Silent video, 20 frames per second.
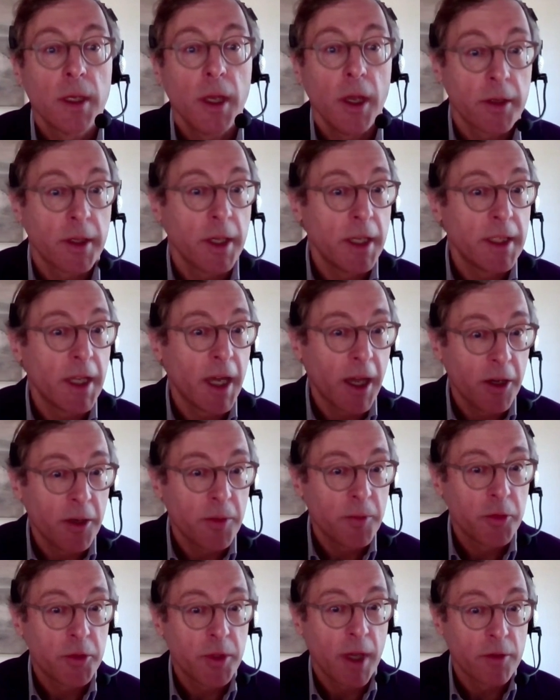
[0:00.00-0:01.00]
Again, I
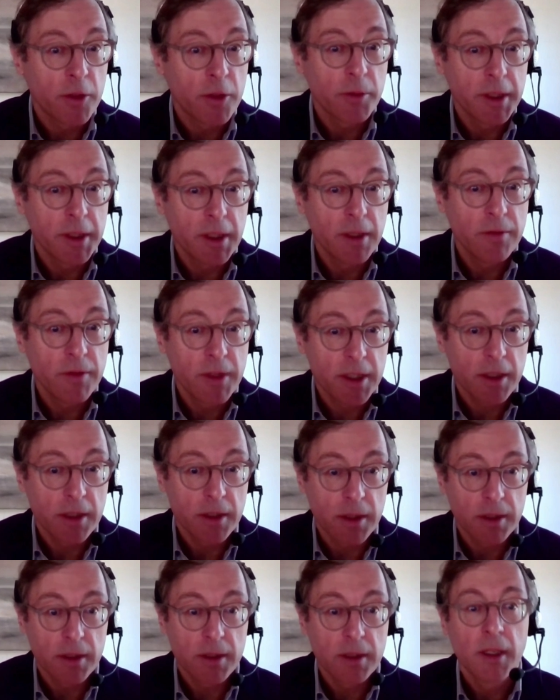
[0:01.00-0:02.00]
hope you have already
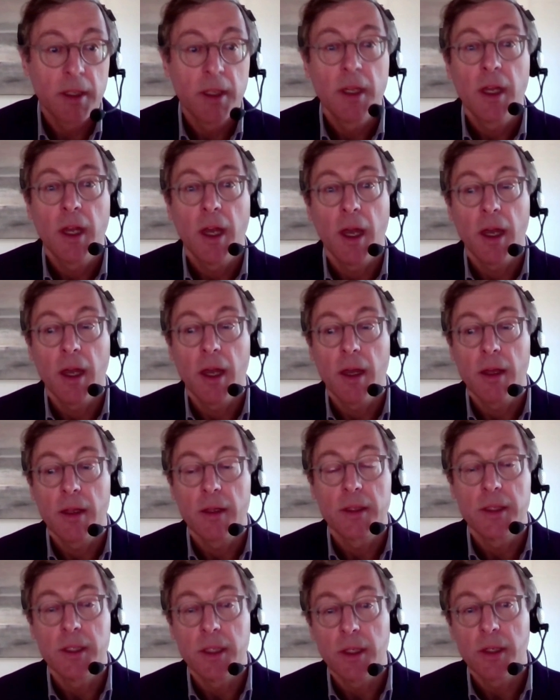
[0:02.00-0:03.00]
visited
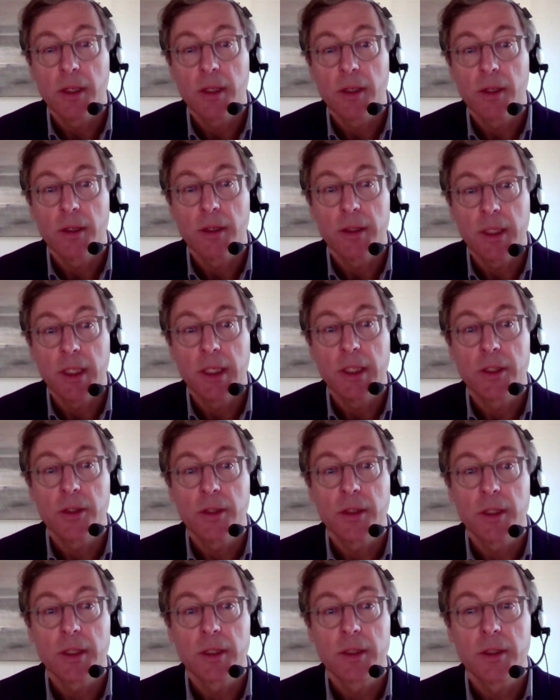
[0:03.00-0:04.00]
the
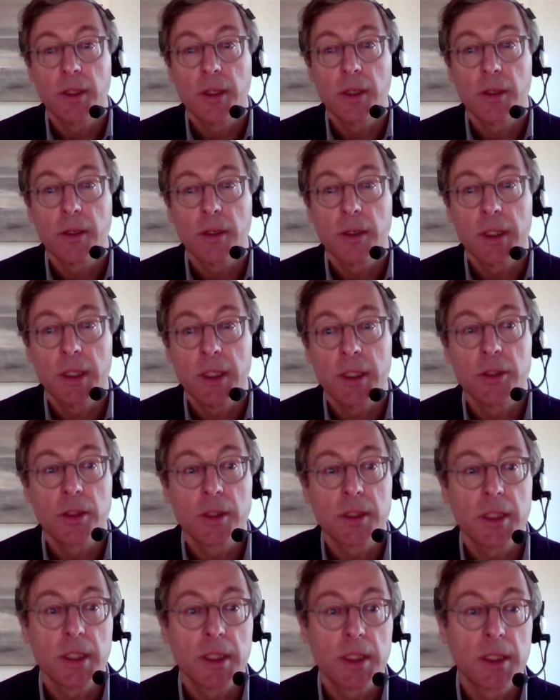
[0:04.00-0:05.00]
internet
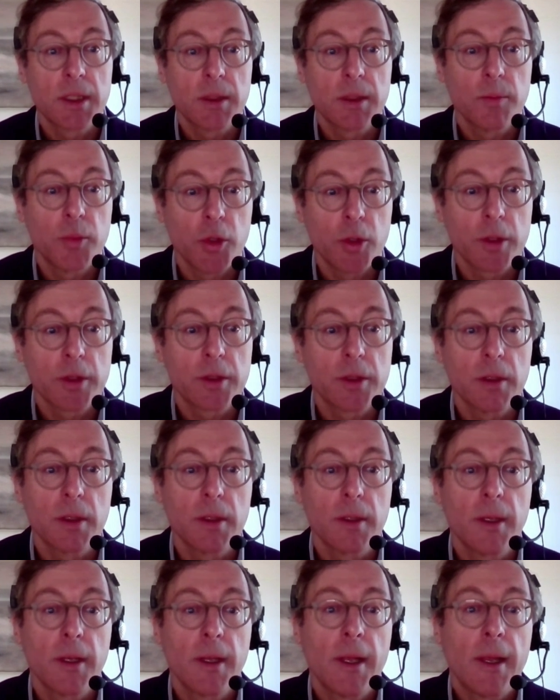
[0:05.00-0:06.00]
e-justice portal.